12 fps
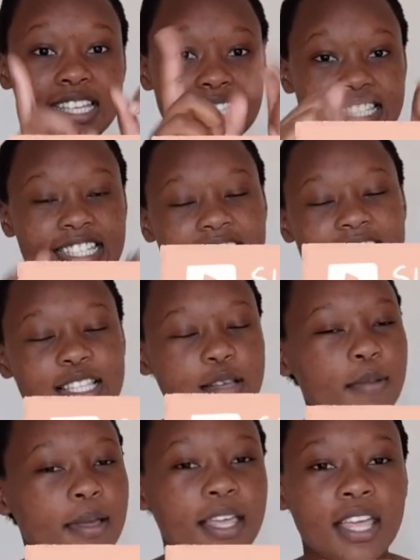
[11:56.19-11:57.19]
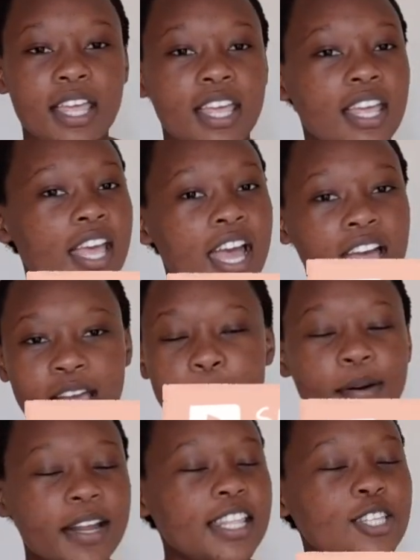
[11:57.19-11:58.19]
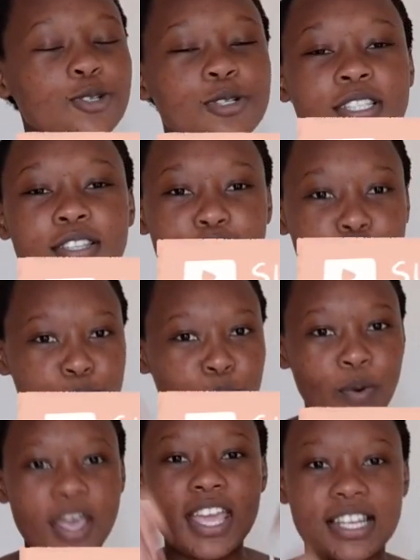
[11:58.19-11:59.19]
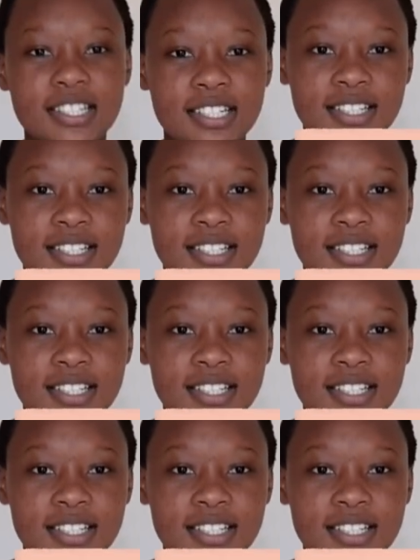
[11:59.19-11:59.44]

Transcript: In Jesus' name, I pray that you receive this word.